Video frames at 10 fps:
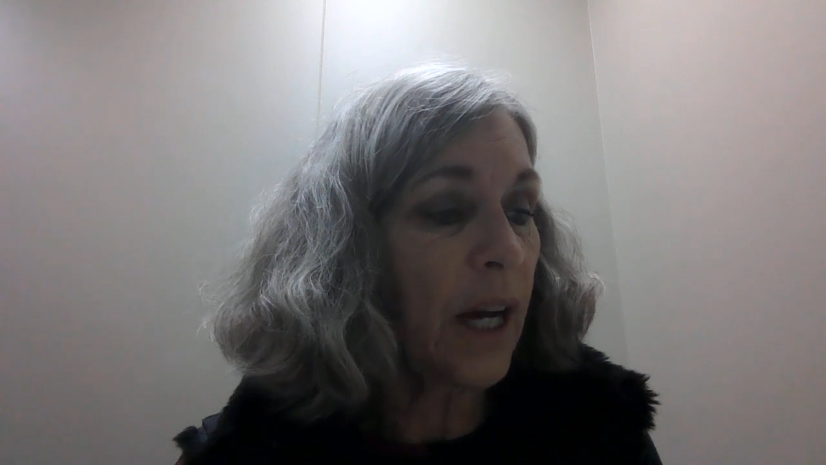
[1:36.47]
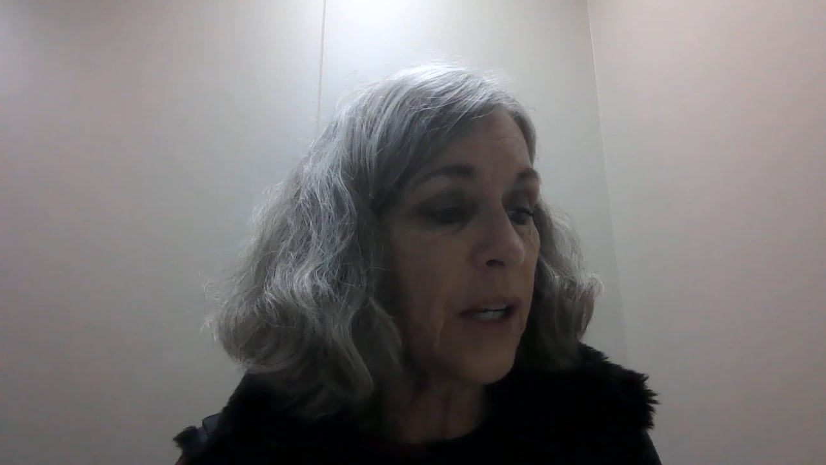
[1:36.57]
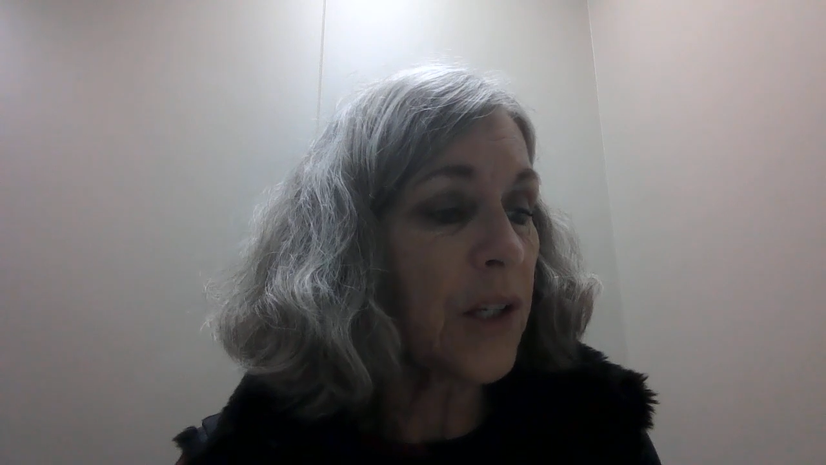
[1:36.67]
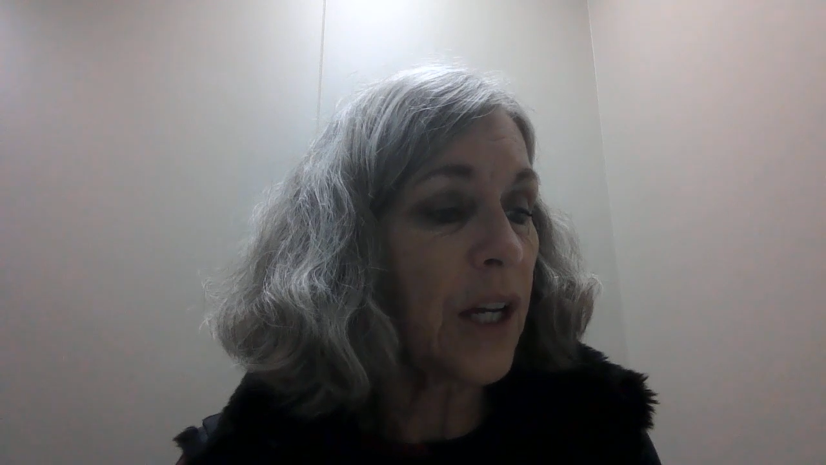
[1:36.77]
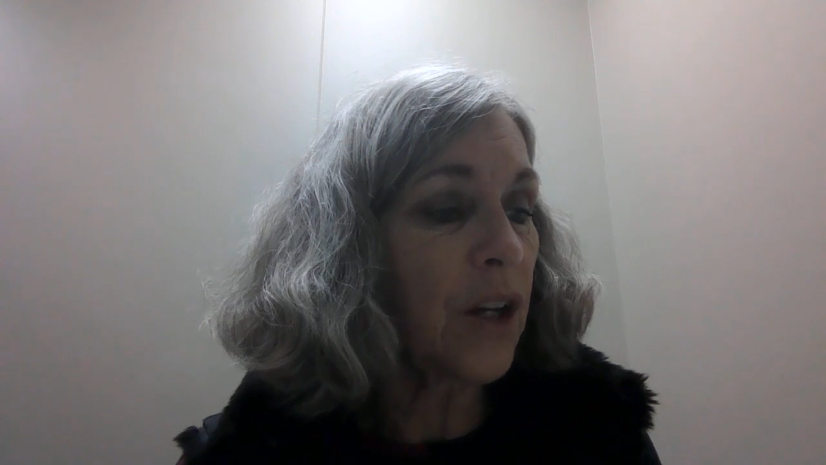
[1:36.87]
I
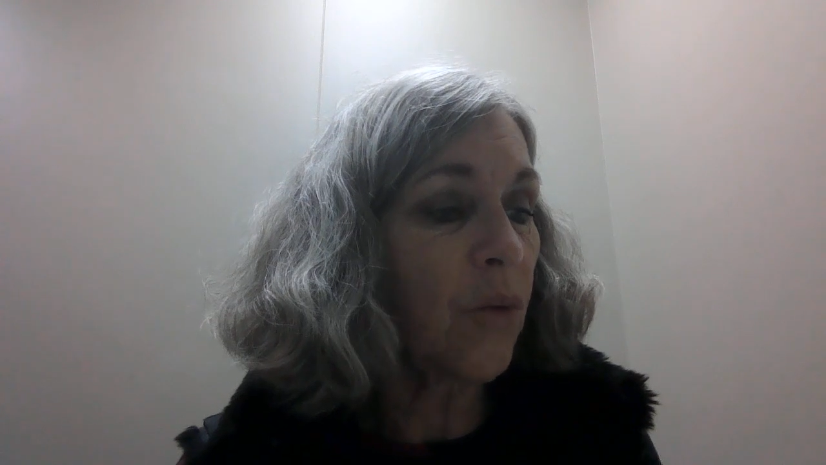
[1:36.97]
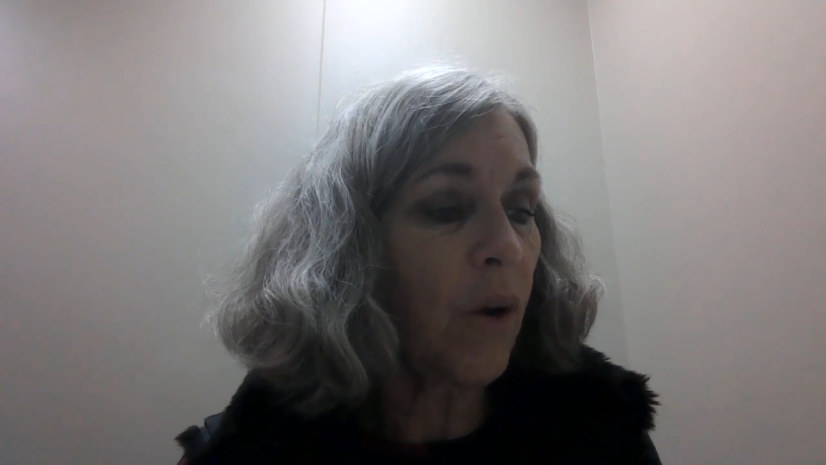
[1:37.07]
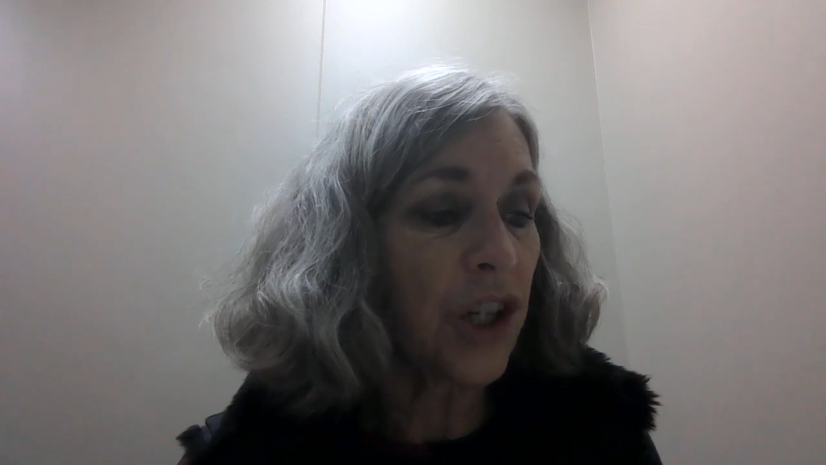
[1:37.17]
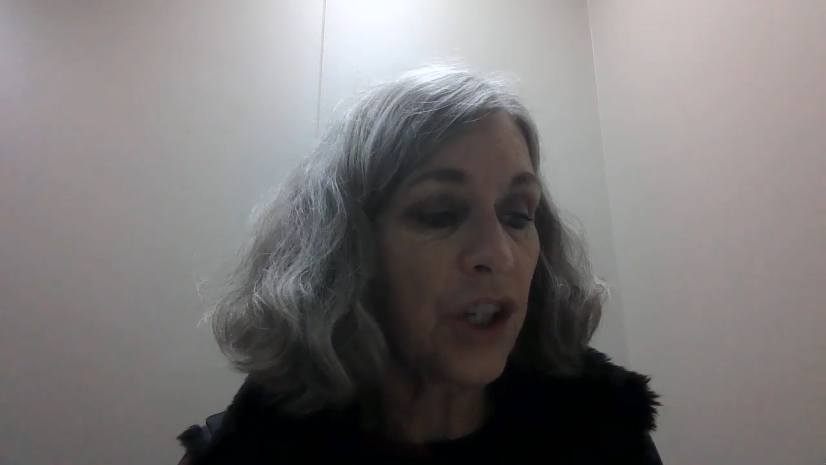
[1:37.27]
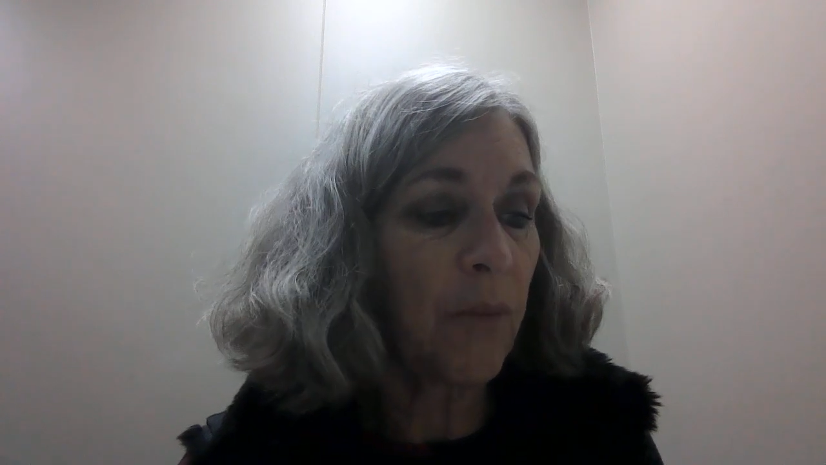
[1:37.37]
decided to
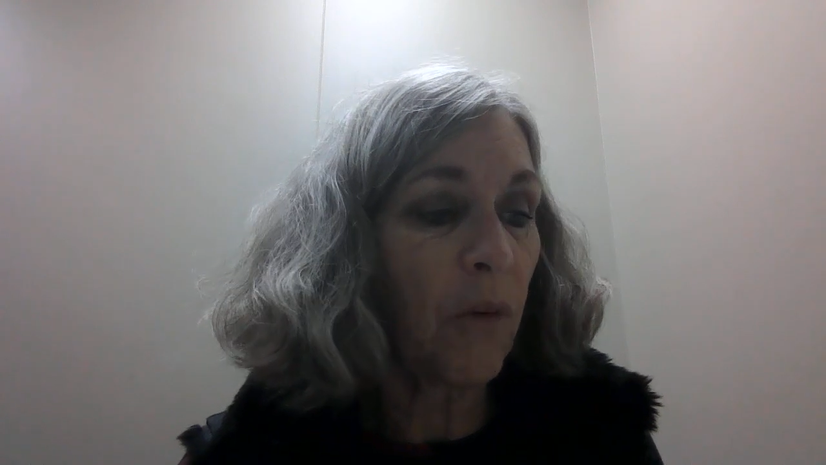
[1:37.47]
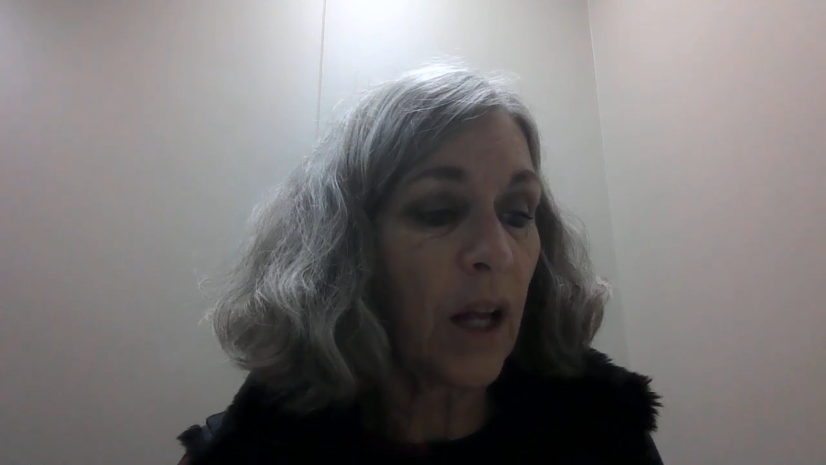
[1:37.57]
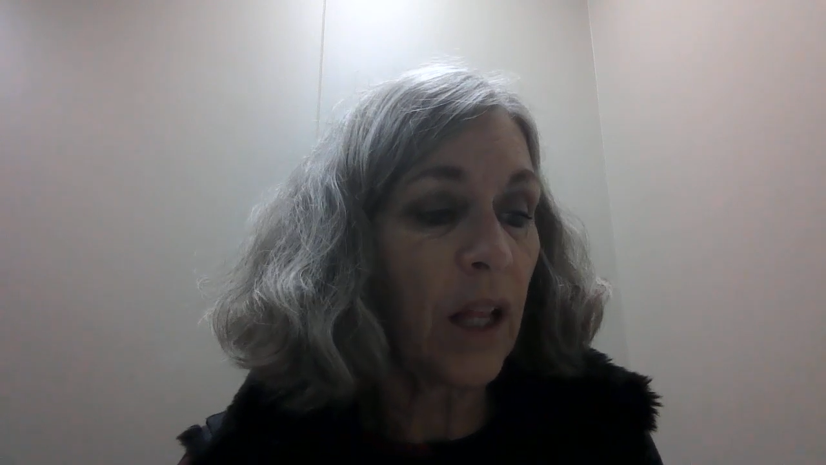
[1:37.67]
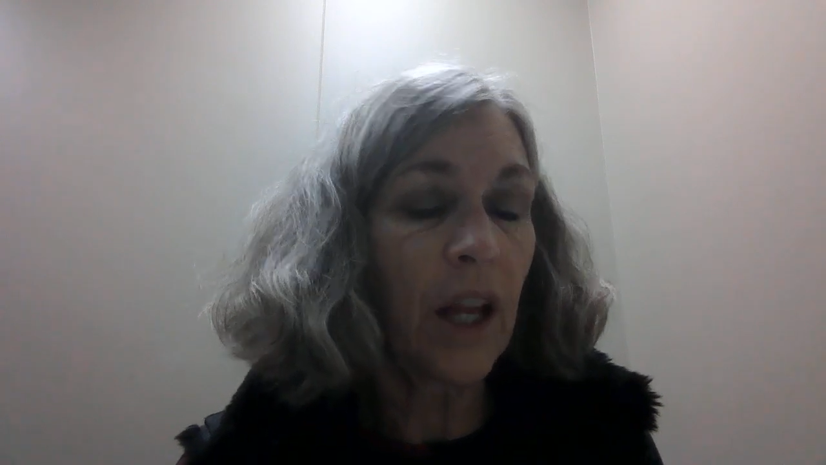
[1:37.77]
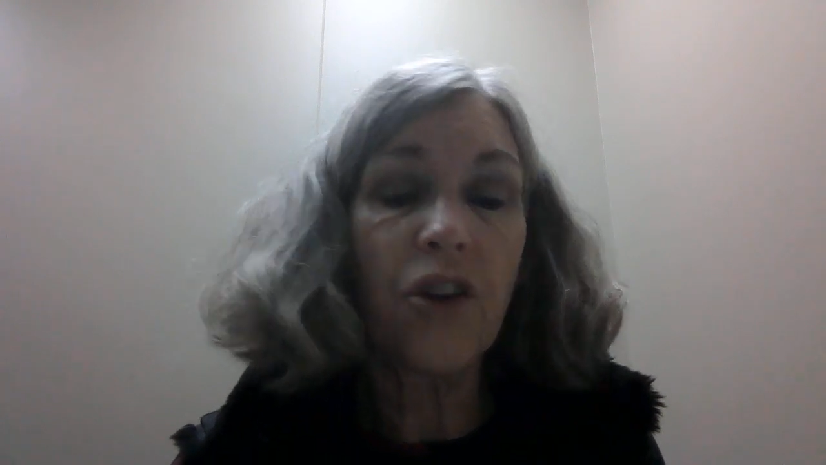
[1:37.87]
watch him a
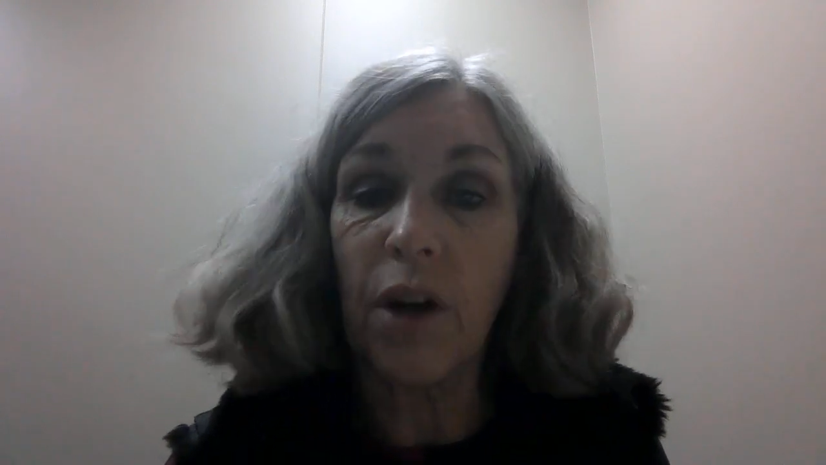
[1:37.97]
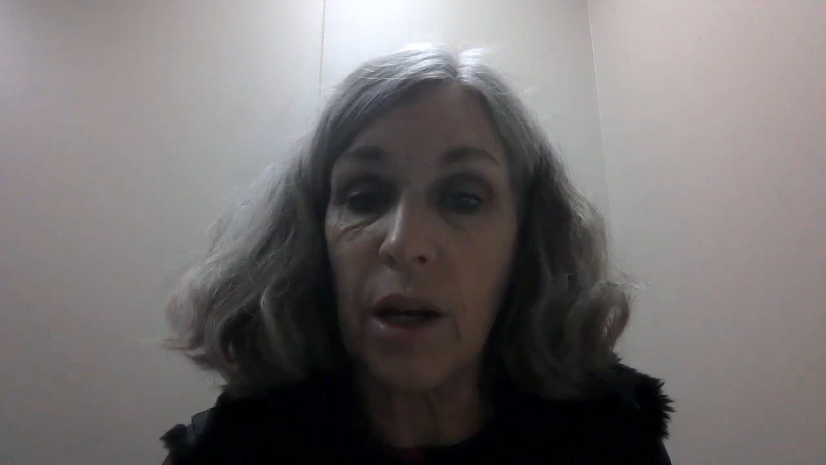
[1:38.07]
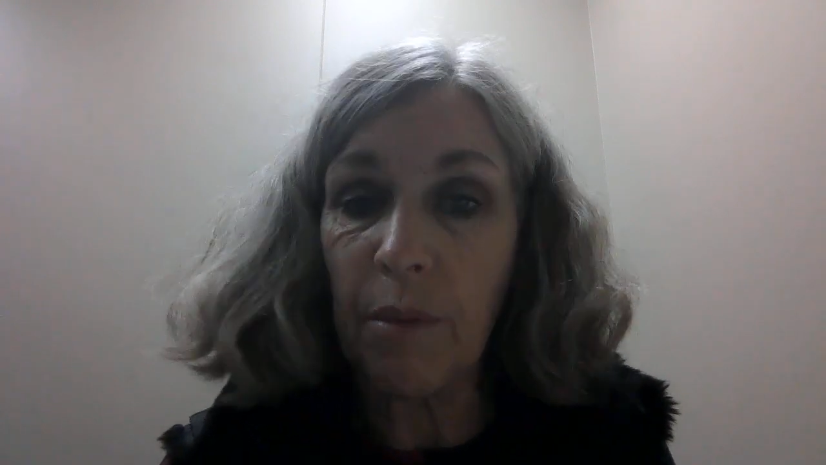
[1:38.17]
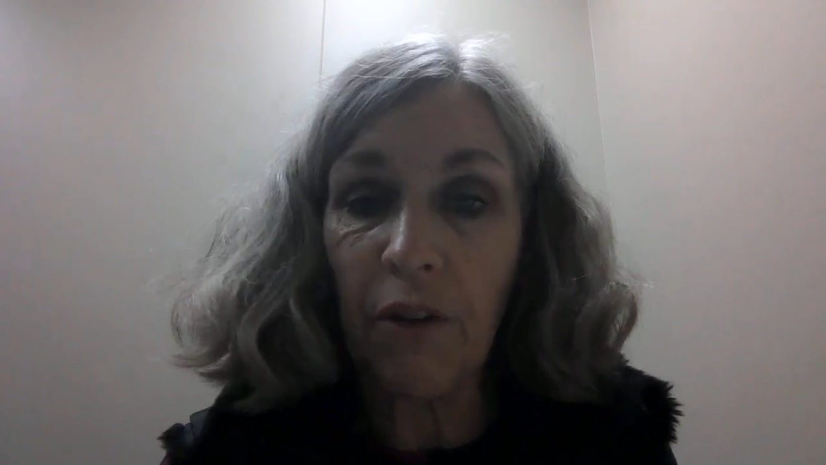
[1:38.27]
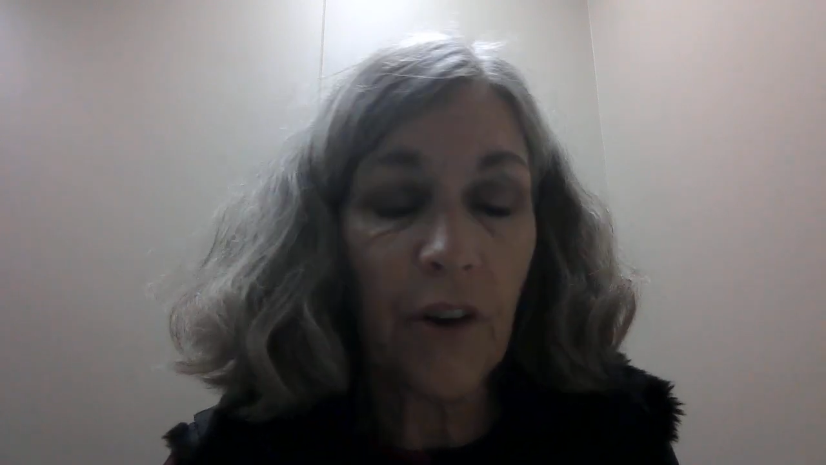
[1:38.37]
while and try
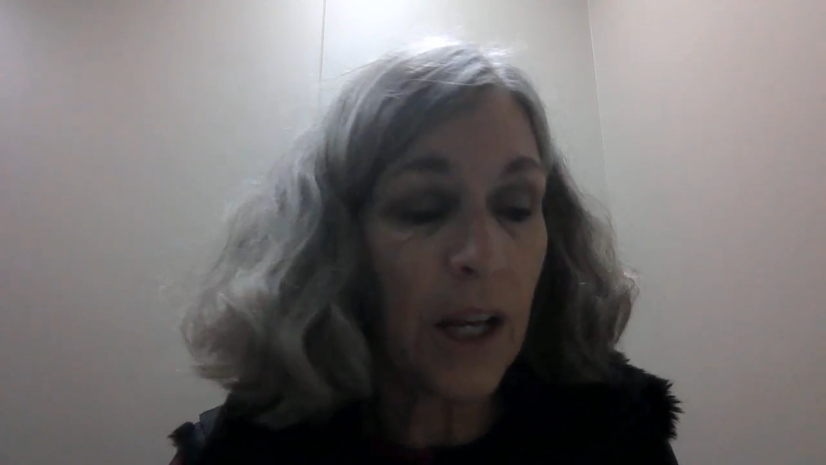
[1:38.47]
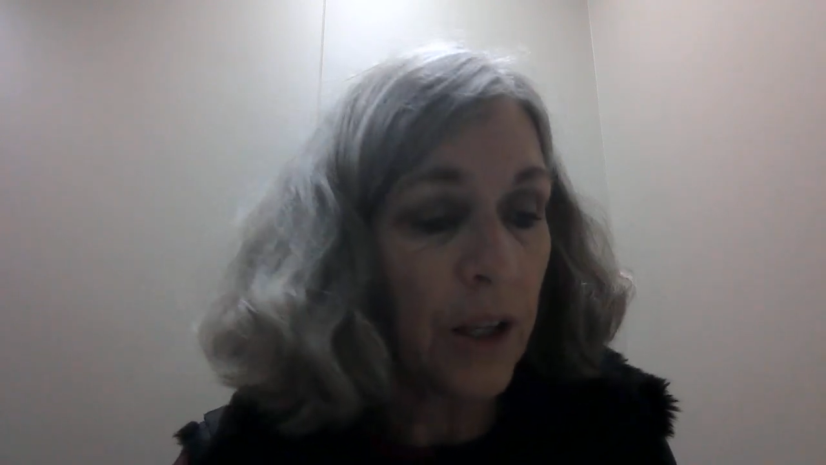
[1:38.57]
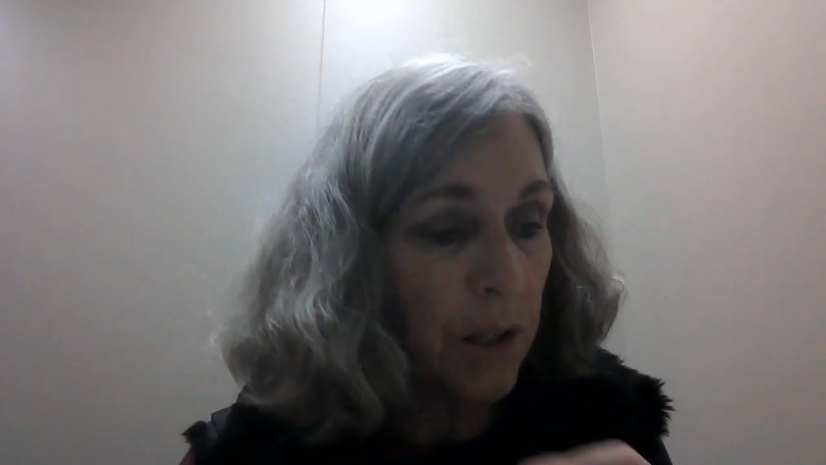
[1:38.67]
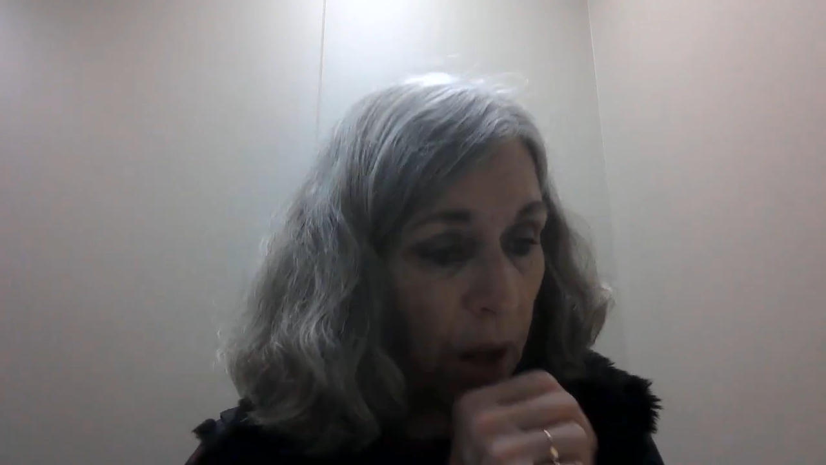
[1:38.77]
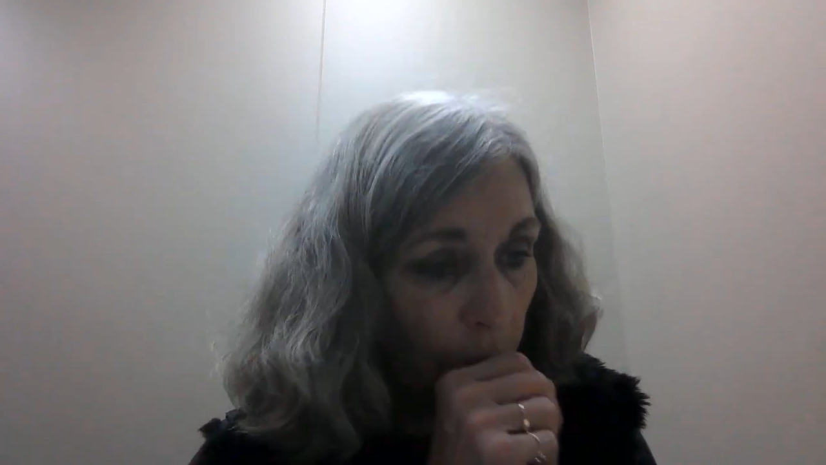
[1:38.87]
to make
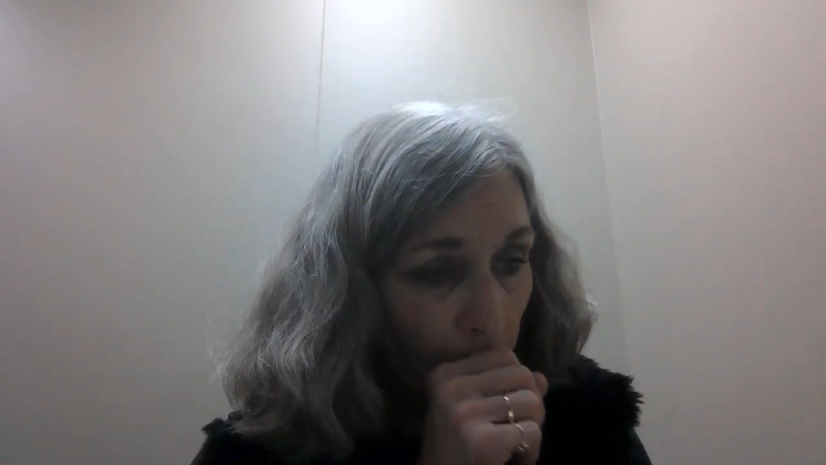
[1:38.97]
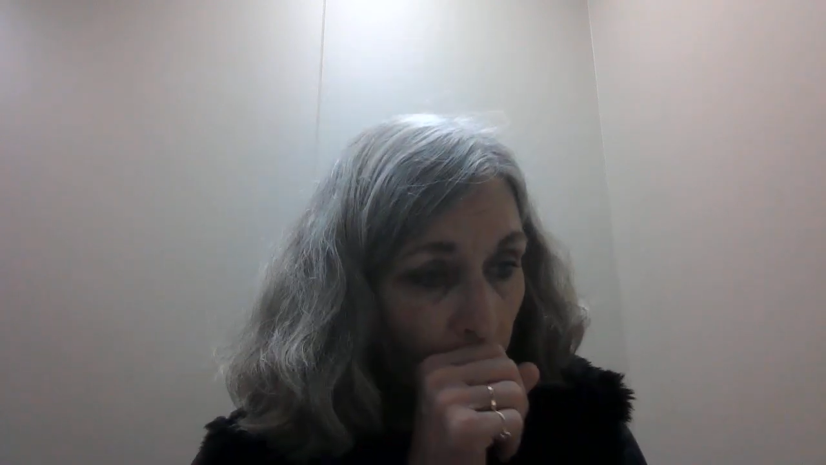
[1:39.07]
friends."